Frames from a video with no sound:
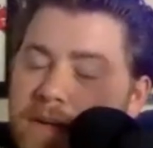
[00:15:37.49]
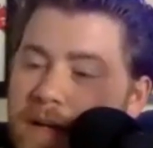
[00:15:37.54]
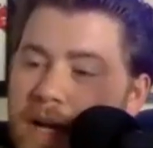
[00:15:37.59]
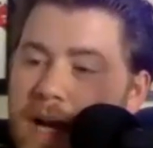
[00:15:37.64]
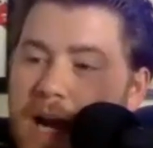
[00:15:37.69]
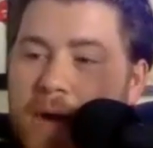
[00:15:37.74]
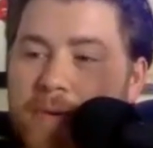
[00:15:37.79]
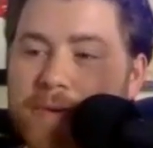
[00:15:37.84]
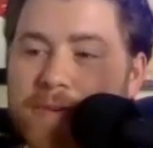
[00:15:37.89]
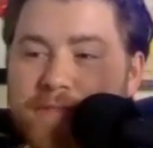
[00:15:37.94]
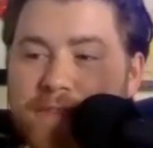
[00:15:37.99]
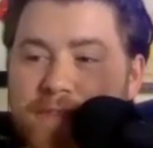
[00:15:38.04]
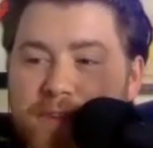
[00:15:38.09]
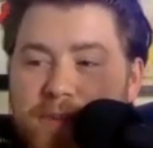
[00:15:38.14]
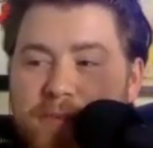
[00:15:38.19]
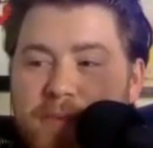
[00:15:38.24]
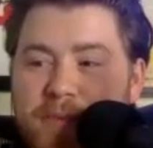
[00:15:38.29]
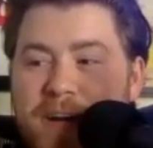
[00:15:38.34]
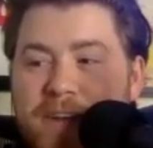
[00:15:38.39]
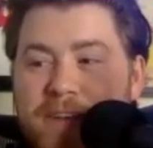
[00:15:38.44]
How are we
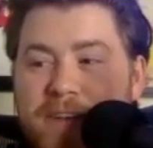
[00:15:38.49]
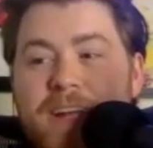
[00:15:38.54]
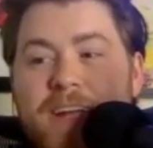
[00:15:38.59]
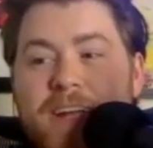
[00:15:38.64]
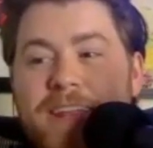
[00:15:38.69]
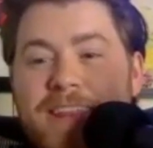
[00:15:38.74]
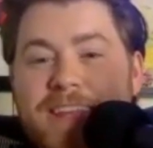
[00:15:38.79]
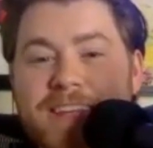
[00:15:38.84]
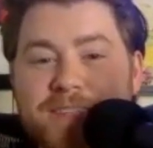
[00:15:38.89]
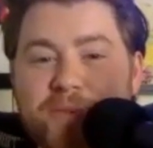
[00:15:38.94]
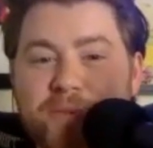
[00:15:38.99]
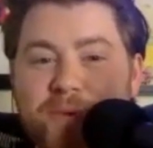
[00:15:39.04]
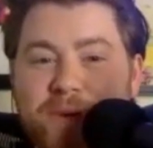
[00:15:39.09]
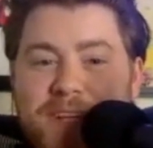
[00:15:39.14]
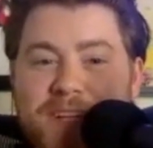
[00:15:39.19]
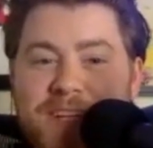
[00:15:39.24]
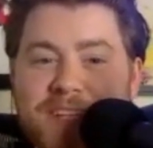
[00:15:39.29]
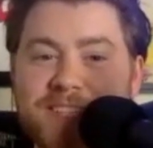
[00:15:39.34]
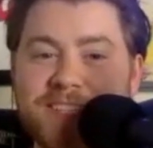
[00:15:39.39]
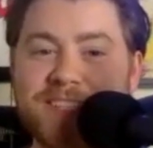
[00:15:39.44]
feeling about this
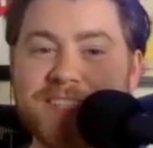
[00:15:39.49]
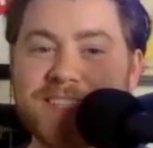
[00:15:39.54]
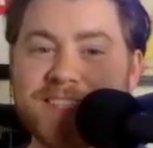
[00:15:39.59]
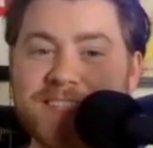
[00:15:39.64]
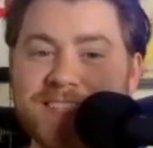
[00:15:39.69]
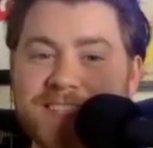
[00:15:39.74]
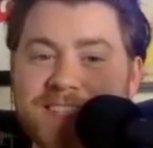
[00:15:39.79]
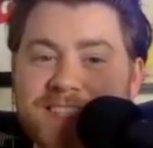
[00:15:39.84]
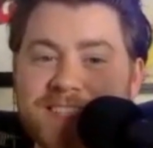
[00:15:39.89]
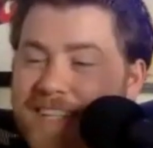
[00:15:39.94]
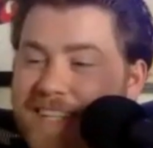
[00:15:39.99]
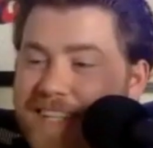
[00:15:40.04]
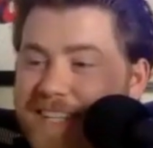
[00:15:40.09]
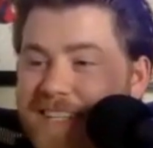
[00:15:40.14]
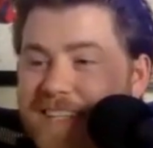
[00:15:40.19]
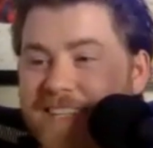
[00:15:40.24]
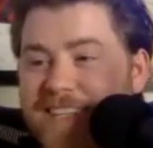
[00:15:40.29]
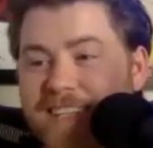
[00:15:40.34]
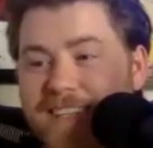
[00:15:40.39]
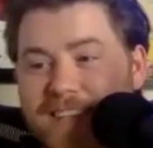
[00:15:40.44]
one? This
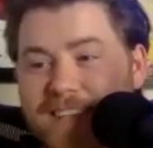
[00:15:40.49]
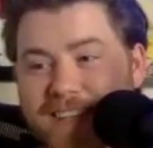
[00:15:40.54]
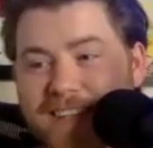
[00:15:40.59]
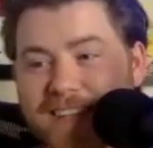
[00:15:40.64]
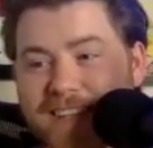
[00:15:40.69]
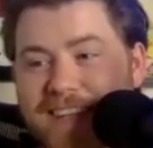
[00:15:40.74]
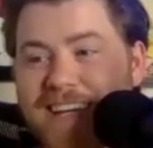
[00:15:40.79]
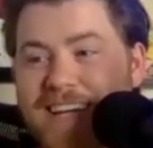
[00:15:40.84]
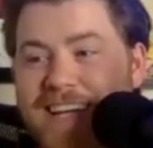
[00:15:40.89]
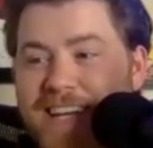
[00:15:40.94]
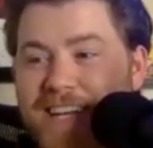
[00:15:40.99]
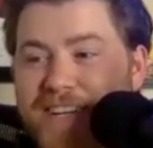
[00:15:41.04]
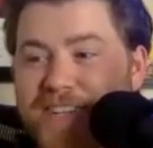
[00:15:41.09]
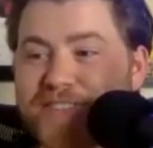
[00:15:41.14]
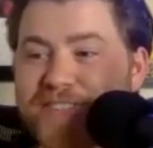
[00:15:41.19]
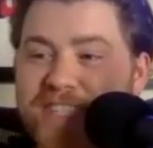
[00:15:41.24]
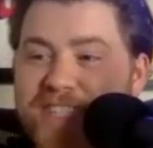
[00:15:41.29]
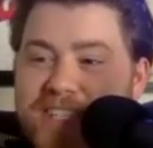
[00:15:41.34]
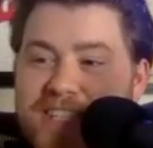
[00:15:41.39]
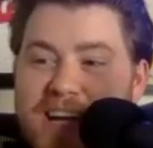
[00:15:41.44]
is an
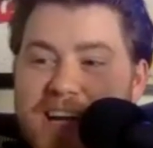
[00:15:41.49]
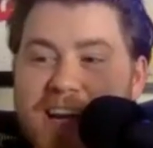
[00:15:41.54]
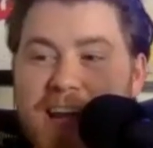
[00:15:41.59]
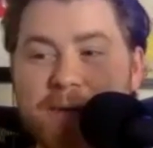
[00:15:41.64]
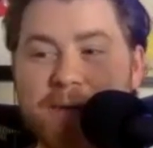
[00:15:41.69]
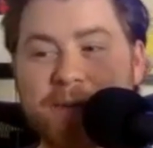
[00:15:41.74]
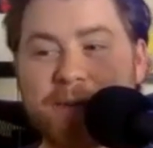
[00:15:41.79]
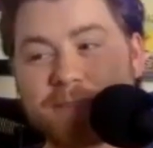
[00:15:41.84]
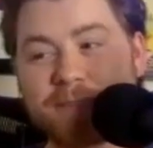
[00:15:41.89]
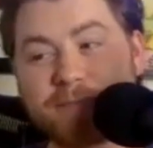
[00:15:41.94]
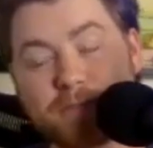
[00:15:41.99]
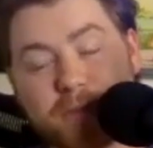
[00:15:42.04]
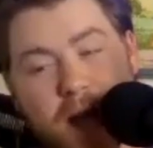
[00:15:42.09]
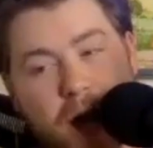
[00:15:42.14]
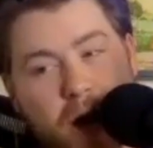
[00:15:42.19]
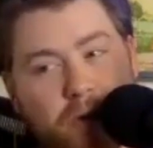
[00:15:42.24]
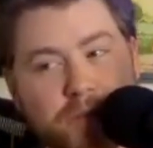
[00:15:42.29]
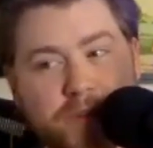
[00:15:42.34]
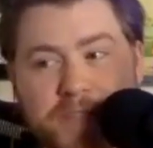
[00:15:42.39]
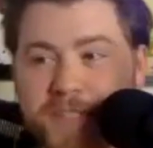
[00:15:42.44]
interesting dynamic.
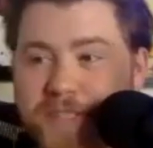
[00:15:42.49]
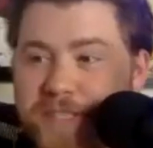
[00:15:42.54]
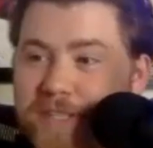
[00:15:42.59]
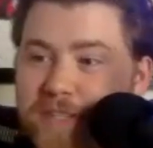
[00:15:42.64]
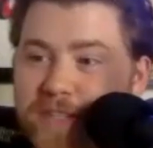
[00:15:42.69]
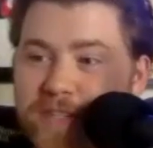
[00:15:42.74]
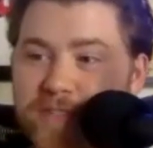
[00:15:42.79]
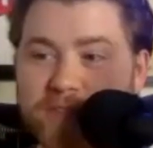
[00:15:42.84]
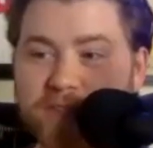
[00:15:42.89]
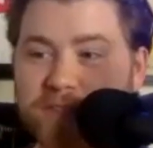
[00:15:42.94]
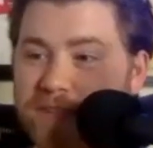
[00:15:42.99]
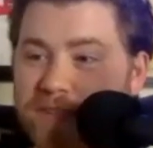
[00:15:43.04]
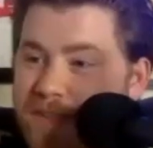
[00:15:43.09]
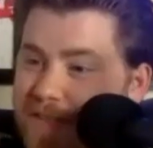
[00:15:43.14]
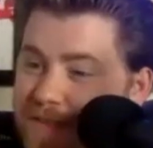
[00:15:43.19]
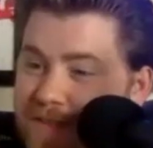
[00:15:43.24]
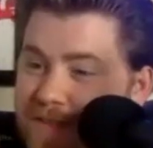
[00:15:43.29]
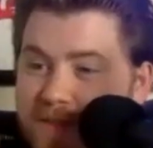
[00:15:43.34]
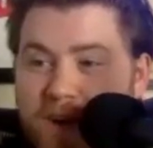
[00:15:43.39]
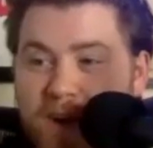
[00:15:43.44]
Health
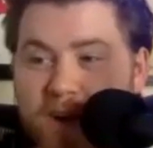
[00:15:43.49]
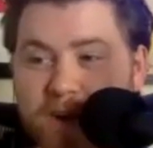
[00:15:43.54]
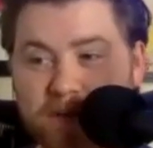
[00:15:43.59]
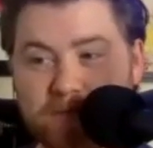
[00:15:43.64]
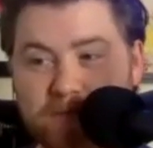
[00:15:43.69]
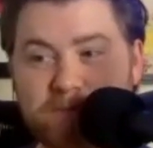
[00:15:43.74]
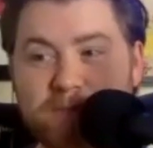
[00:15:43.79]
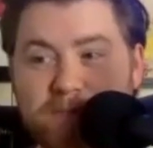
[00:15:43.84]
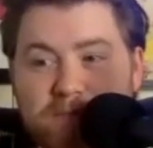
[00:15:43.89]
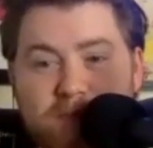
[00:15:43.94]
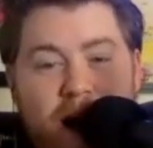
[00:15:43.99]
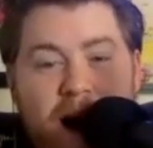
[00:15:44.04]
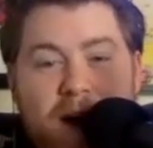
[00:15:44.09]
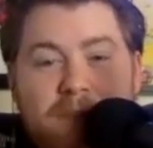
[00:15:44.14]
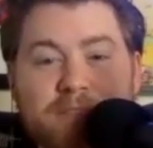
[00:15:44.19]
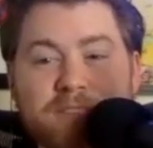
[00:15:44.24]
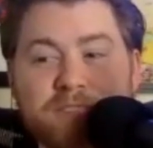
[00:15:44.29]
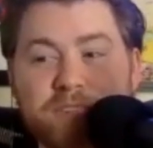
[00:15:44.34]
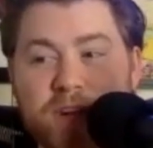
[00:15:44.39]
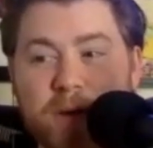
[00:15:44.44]
concerns are
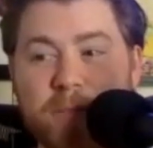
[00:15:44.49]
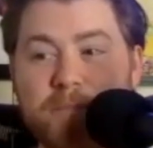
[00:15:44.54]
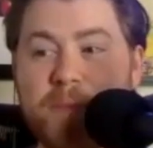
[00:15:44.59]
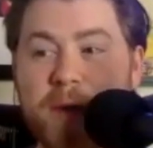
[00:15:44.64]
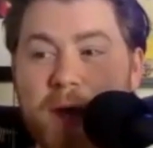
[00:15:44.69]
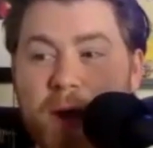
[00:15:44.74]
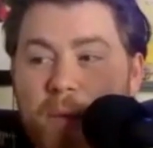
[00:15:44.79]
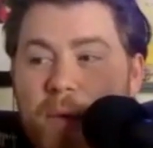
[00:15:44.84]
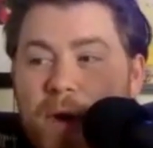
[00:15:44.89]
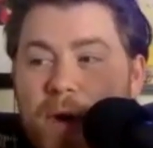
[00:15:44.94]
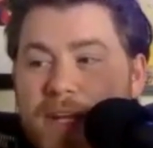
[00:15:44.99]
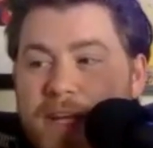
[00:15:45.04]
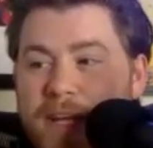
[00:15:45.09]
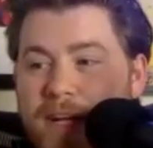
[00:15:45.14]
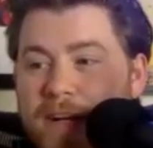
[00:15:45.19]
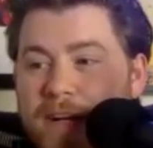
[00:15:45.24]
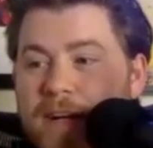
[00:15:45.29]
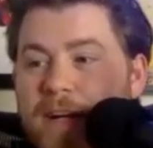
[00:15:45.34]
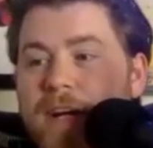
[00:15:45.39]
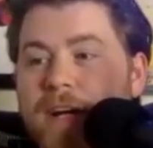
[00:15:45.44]
obviously a big one
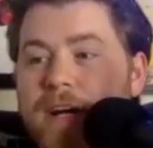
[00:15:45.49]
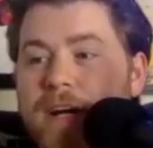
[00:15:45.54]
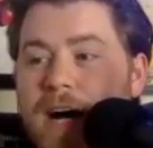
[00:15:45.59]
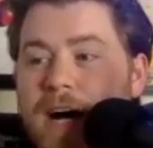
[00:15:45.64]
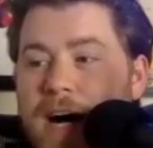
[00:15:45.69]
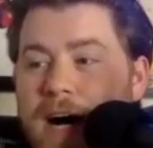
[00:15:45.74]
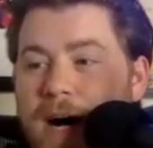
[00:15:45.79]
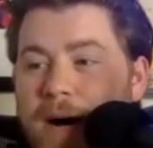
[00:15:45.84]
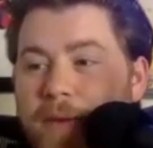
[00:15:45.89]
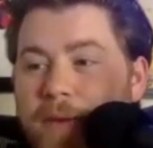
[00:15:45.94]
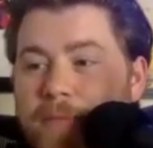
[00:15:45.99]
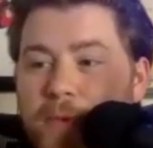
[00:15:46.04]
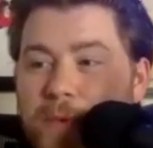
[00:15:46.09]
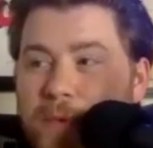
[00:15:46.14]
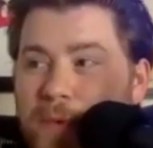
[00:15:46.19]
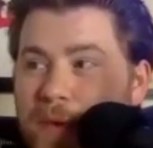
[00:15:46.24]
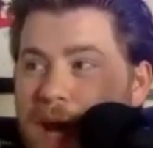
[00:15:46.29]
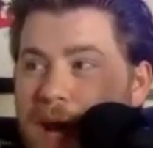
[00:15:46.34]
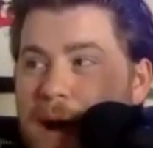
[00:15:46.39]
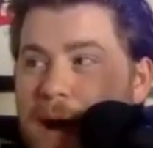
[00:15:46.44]
here. We
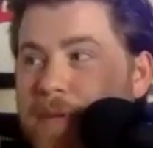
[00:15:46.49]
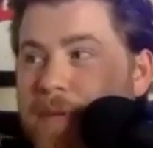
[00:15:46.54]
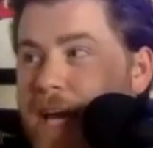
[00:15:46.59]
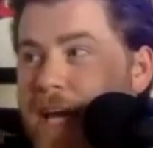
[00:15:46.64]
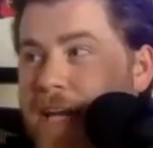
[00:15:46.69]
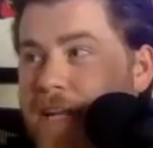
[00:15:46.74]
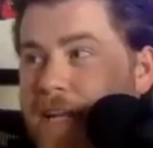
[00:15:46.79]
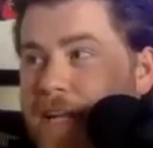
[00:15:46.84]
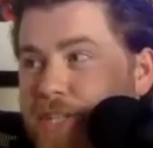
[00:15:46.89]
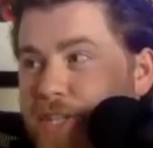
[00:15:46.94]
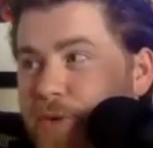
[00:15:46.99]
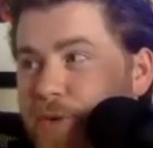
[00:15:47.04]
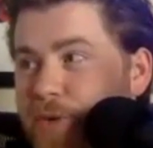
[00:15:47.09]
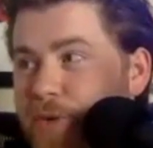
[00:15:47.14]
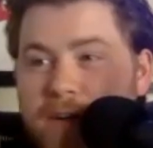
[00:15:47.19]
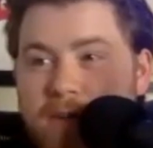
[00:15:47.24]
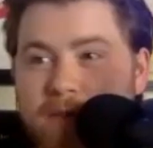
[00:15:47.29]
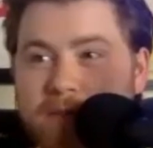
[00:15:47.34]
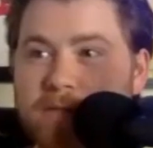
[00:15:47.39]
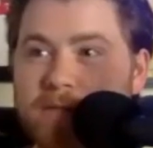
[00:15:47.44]
will not be getting
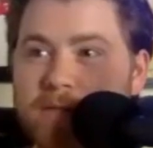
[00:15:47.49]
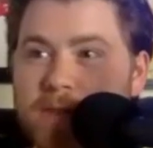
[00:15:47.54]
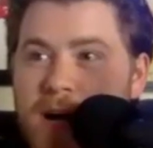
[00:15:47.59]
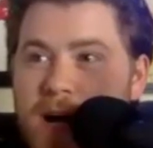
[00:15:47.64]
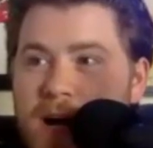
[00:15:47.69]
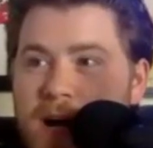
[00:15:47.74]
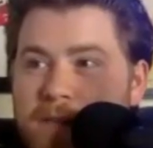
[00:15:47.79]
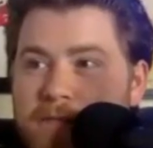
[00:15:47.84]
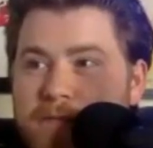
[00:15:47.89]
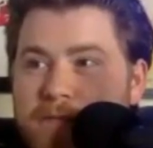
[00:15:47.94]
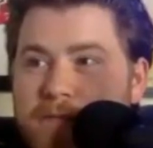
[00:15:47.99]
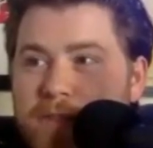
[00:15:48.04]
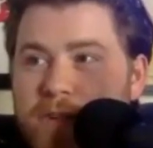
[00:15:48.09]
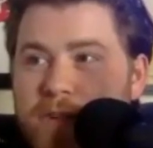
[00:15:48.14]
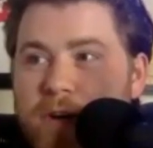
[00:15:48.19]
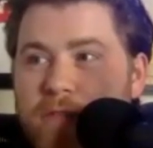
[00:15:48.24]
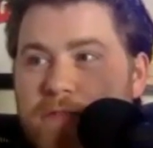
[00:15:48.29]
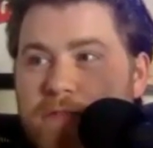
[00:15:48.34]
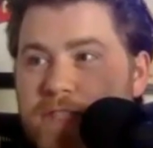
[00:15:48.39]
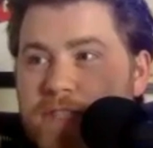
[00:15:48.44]
Tua for the
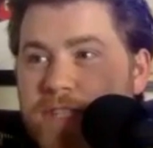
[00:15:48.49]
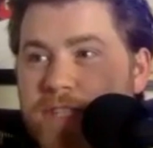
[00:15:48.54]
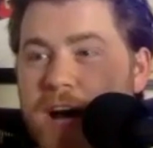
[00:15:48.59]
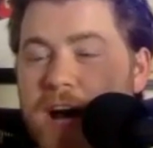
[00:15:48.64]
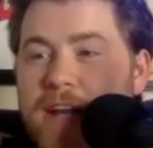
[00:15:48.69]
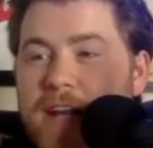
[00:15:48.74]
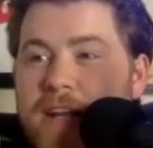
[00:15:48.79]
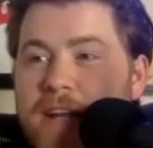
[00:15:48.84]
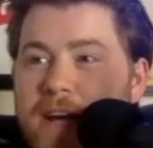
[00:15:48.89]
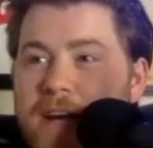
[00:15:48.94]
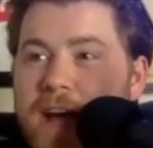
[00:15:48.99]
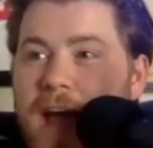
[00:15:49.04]
Dolphins side.